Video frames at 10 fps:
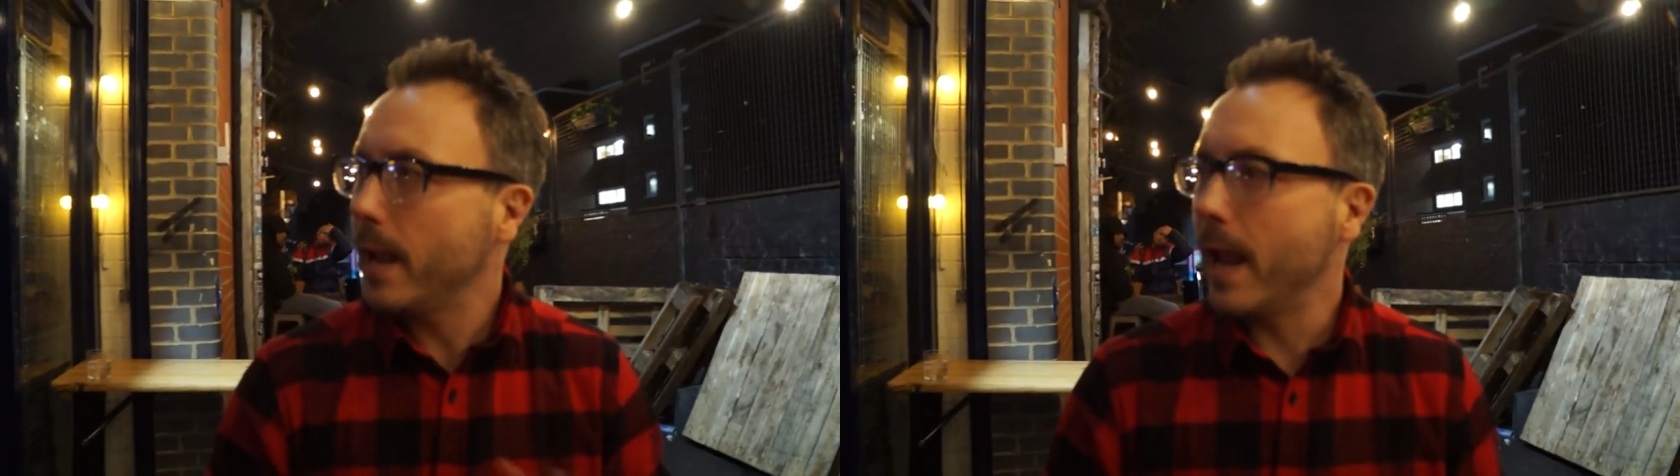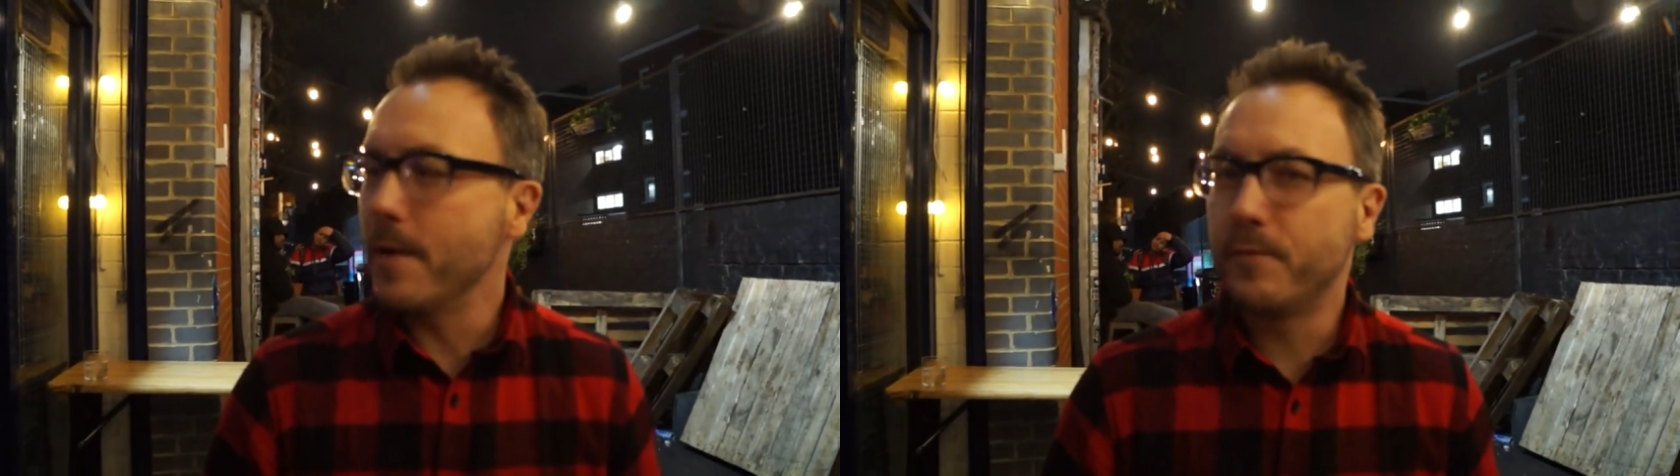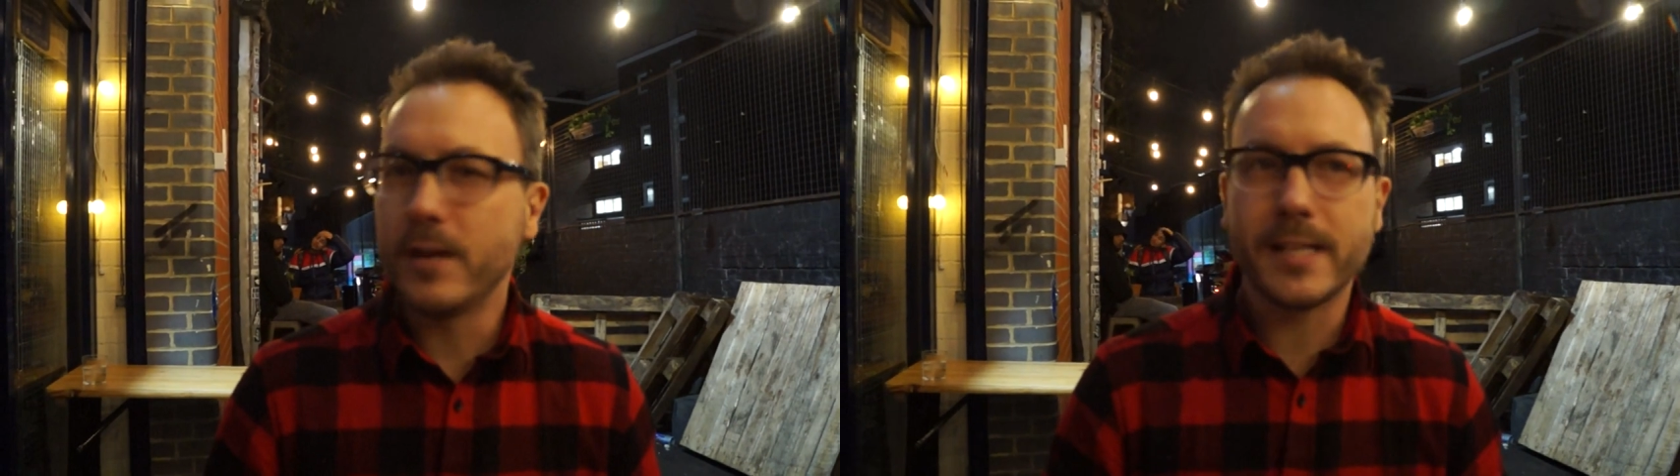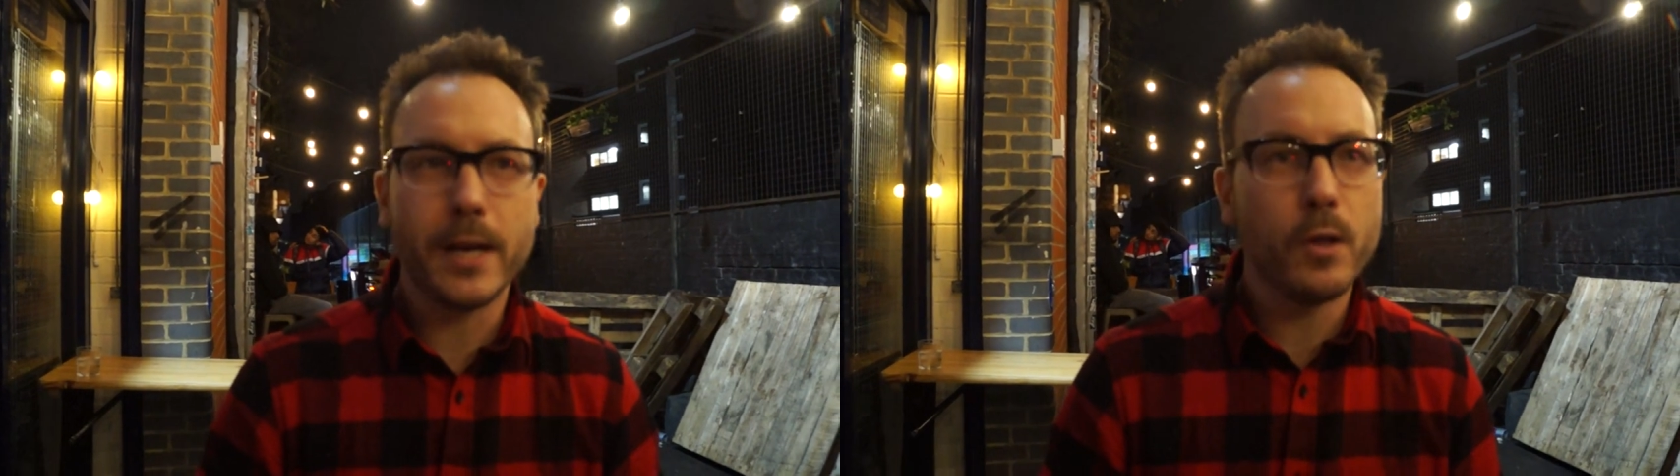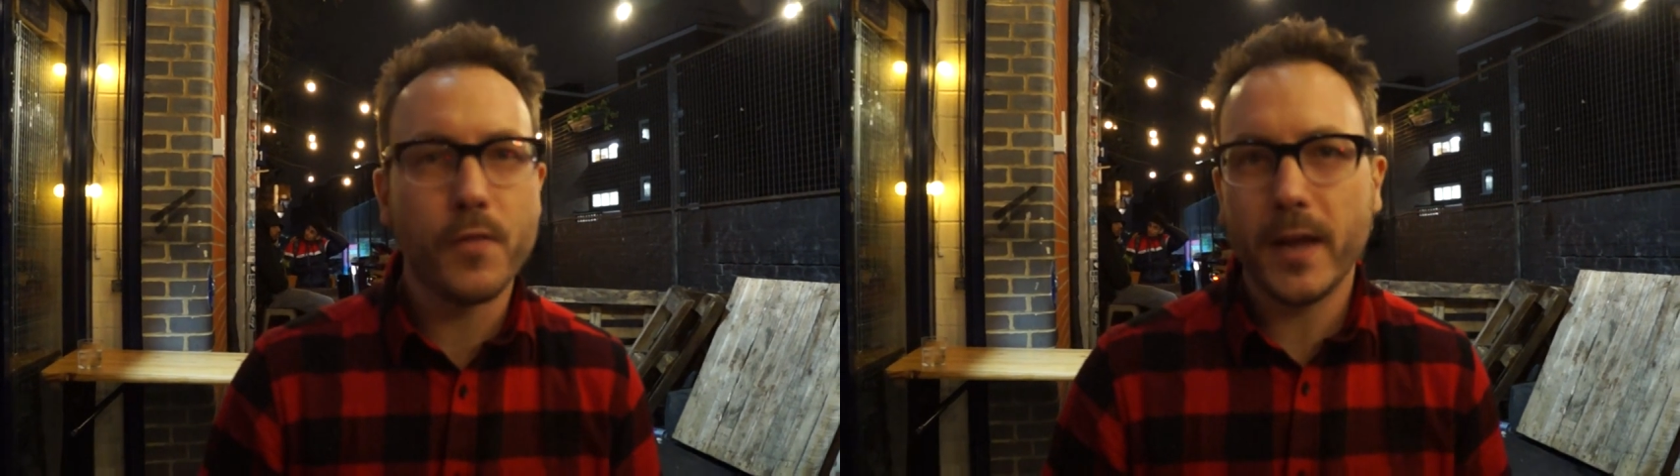Every
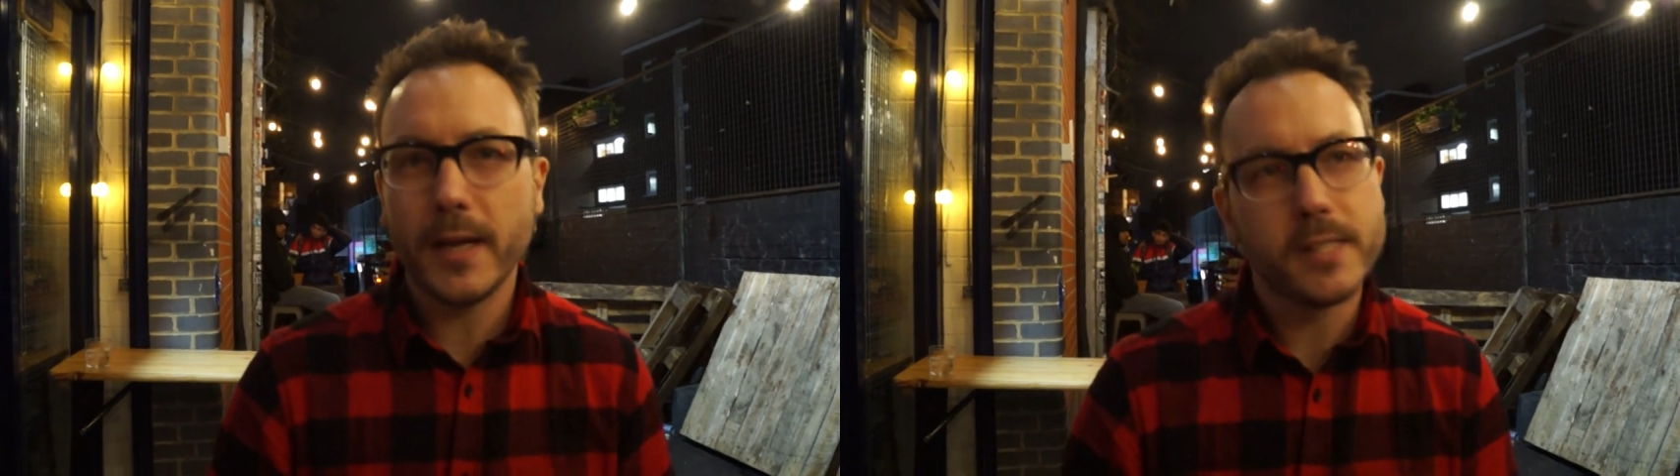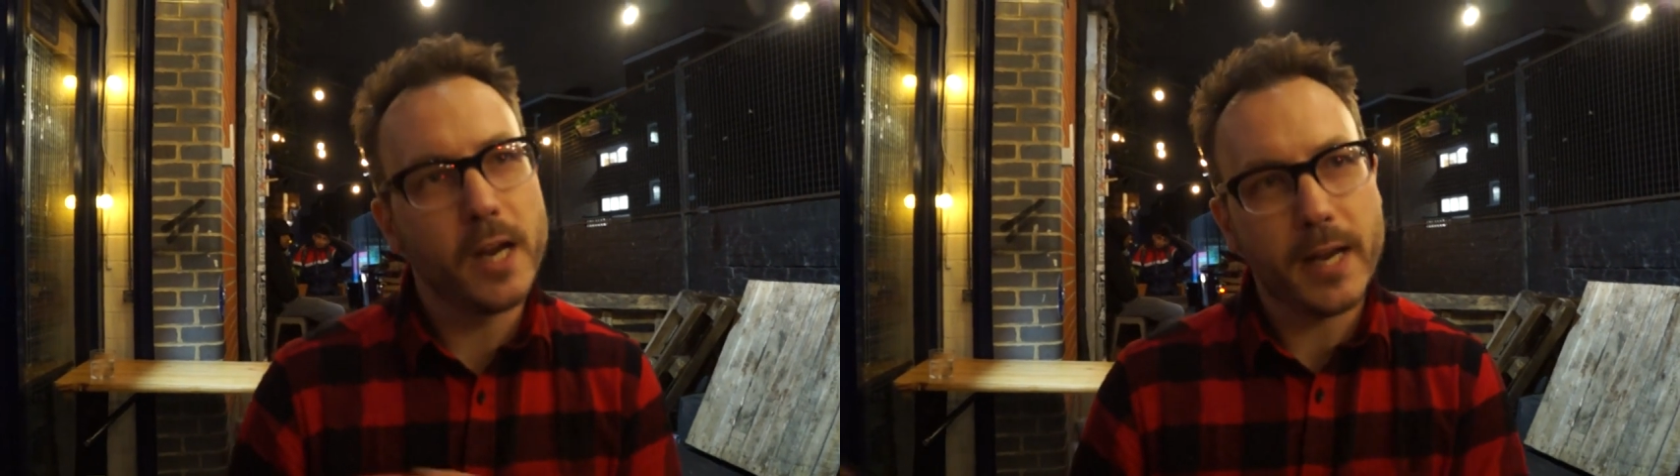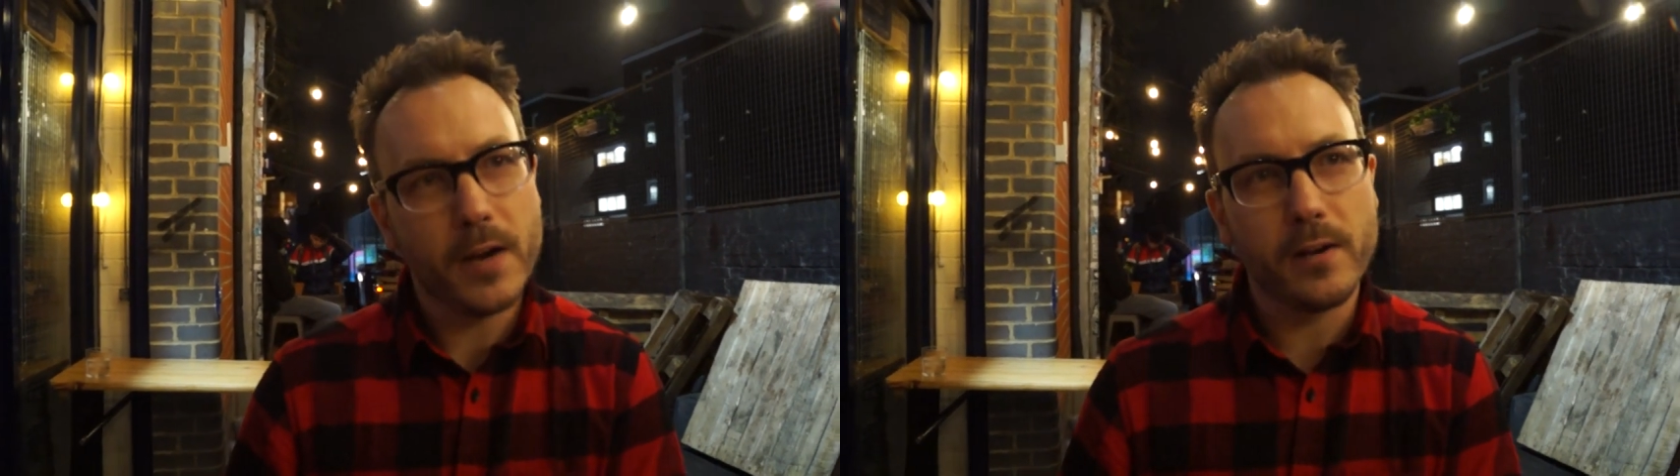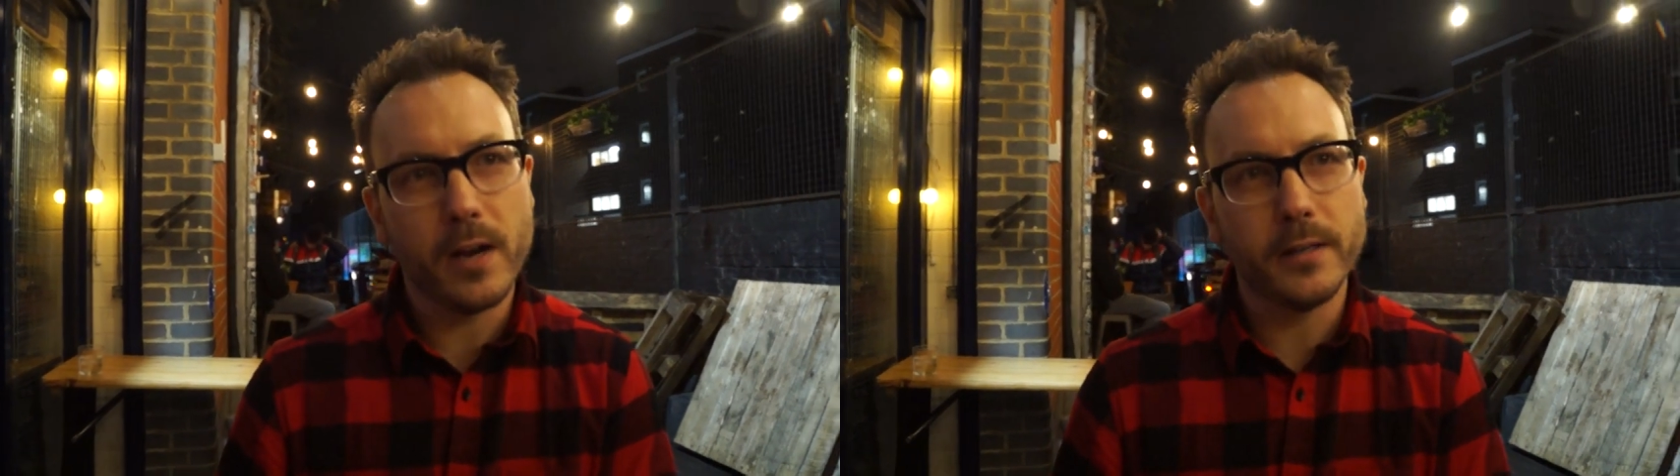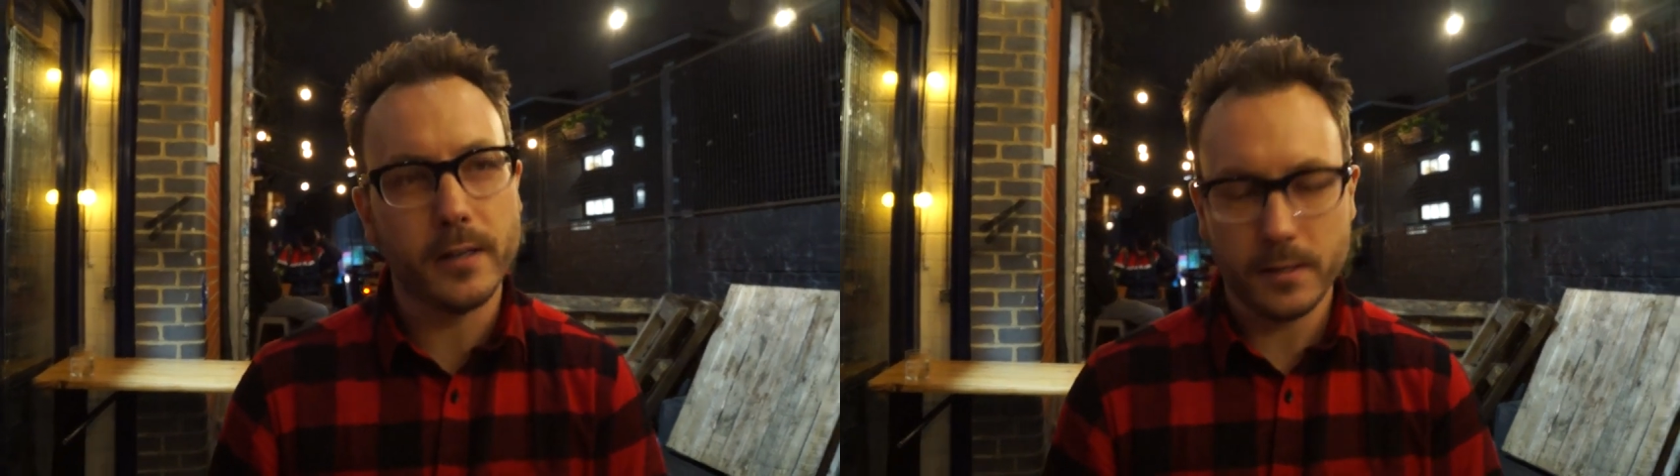single thing is done here in
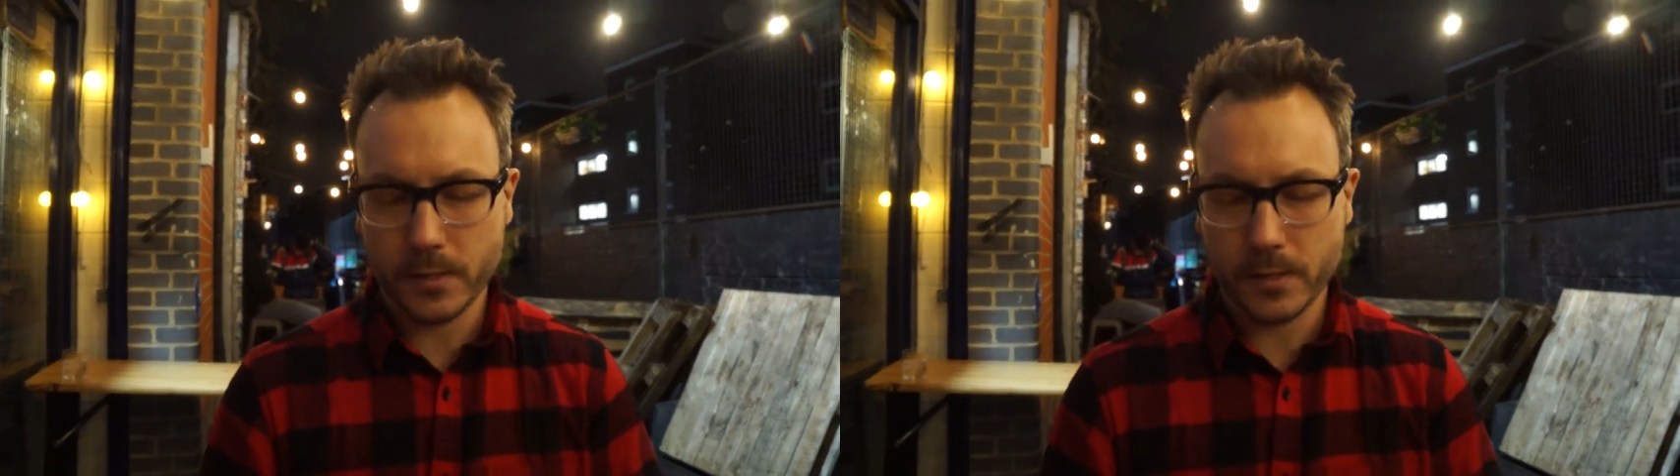London.